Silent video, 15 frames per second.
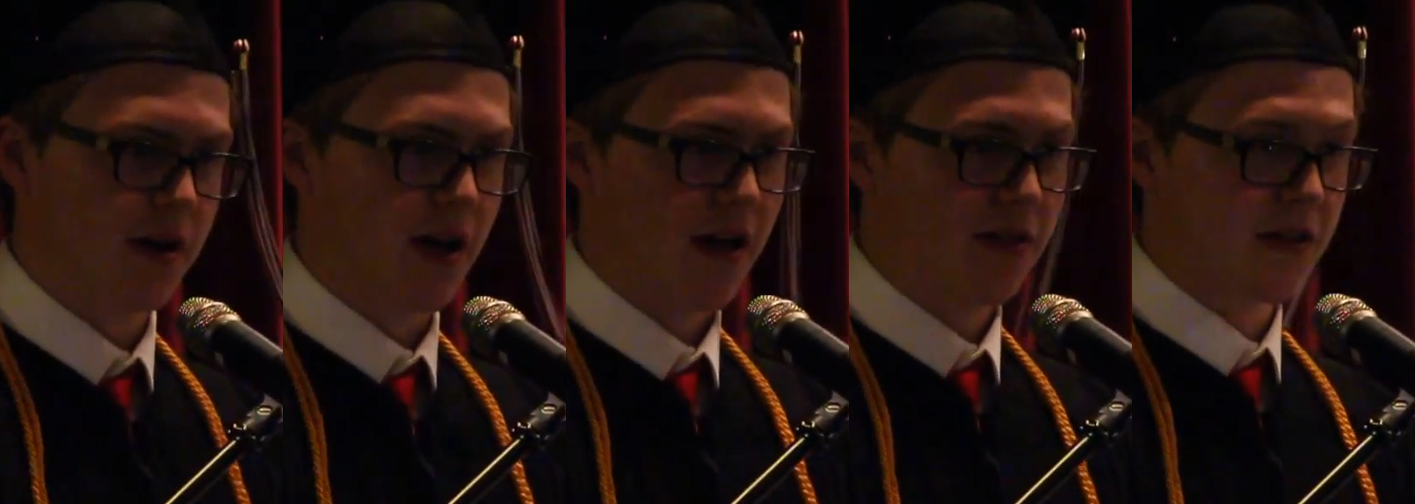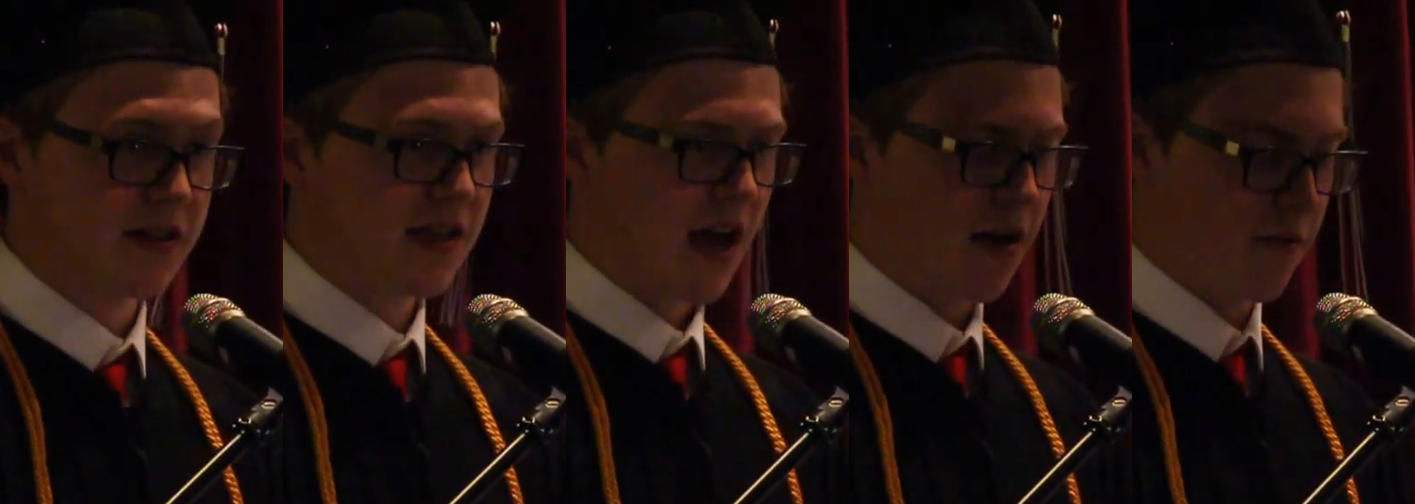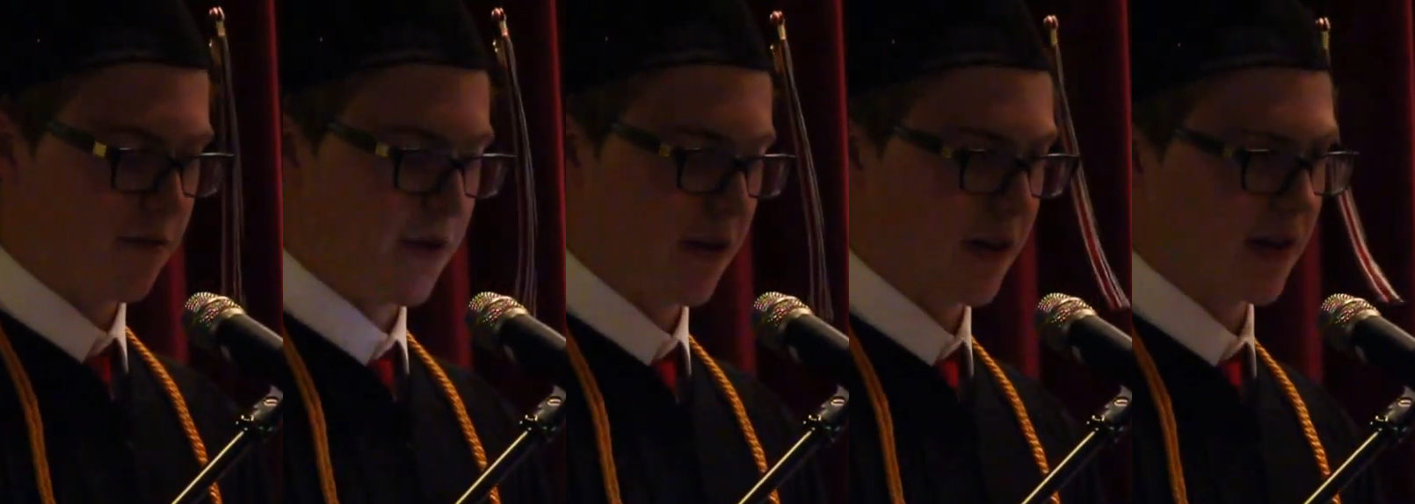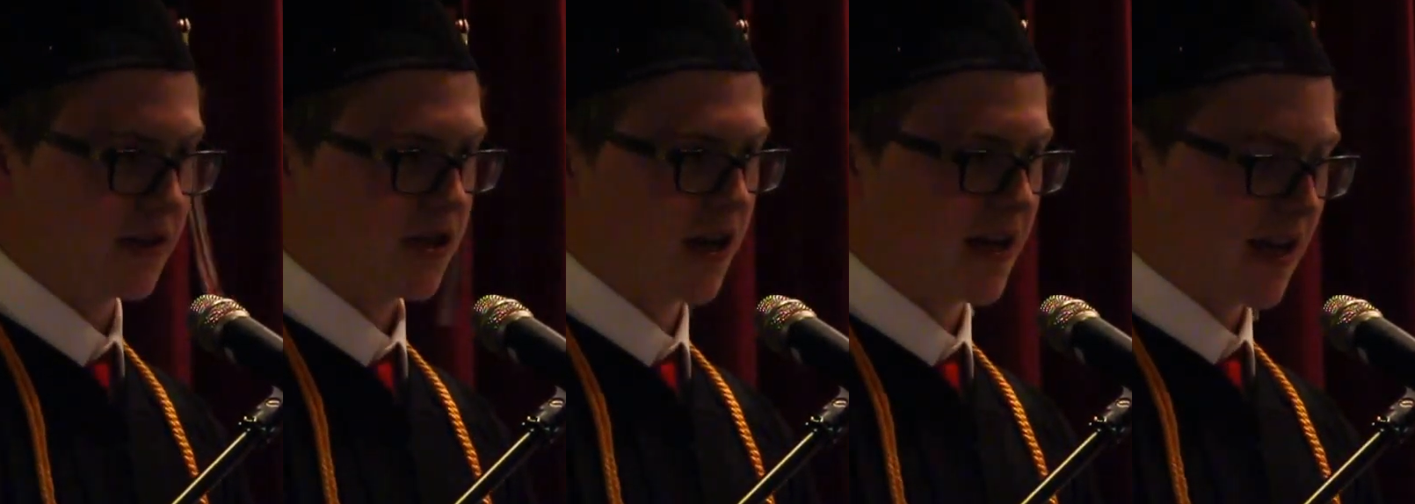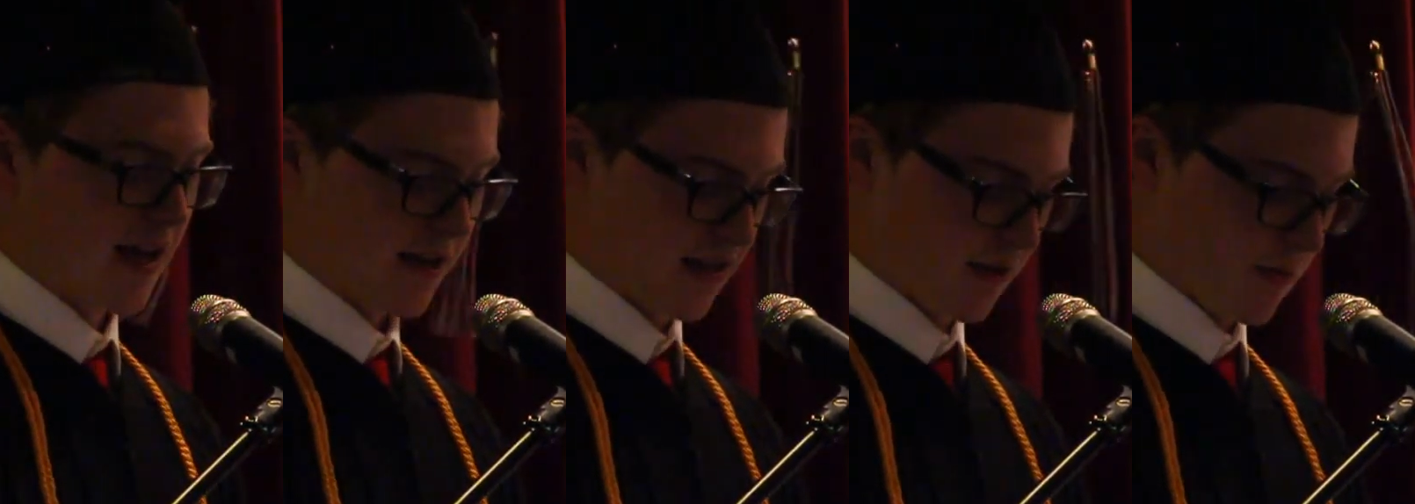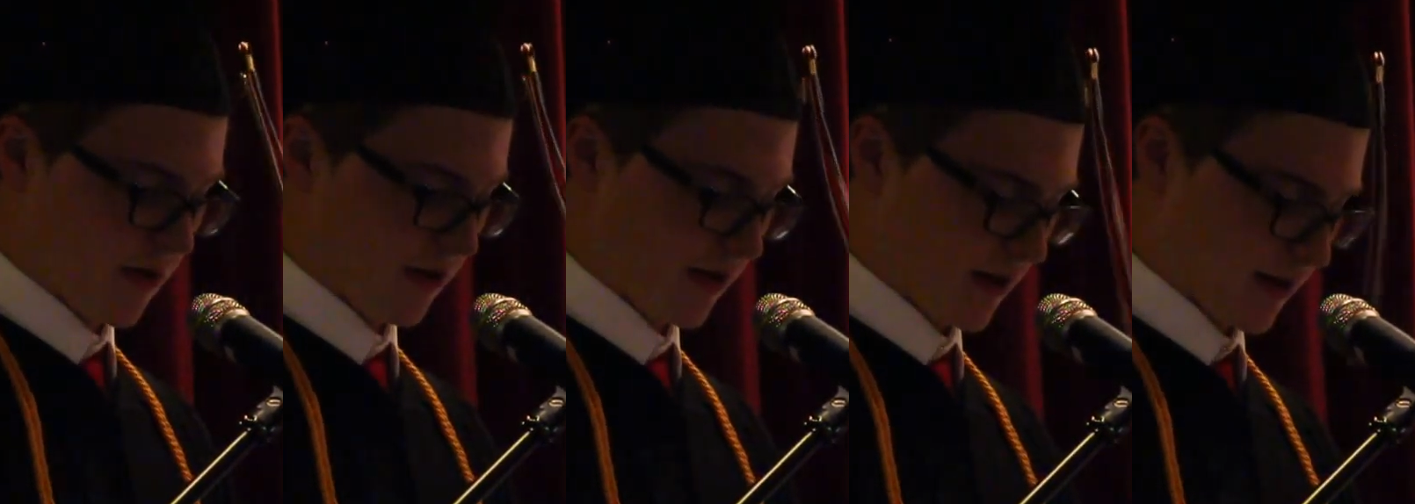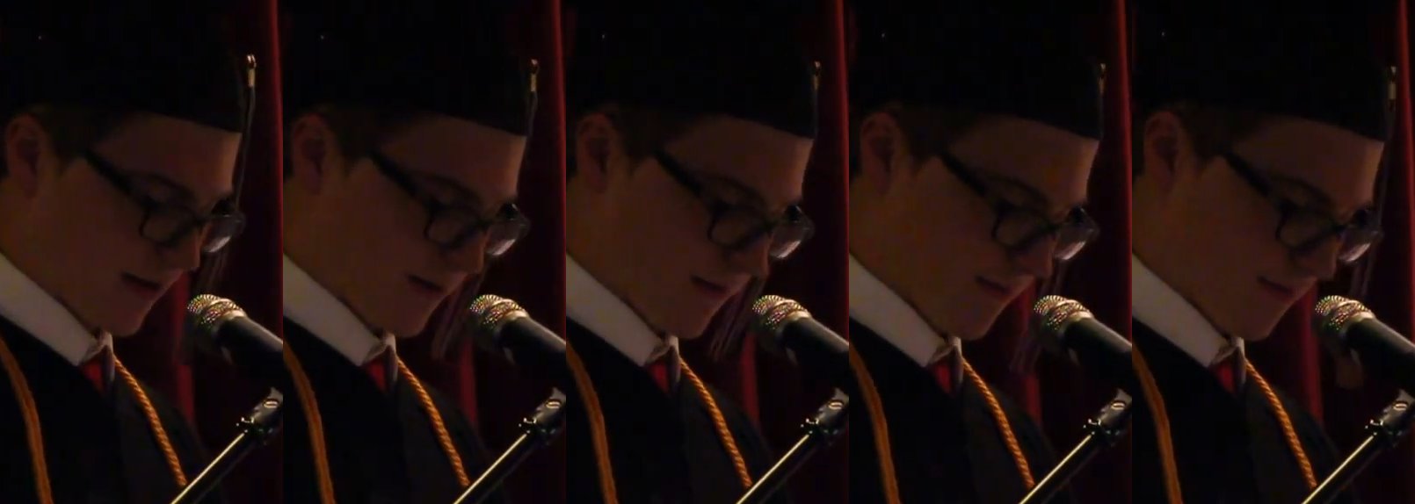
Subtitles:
at the time, felt like a gigantic building.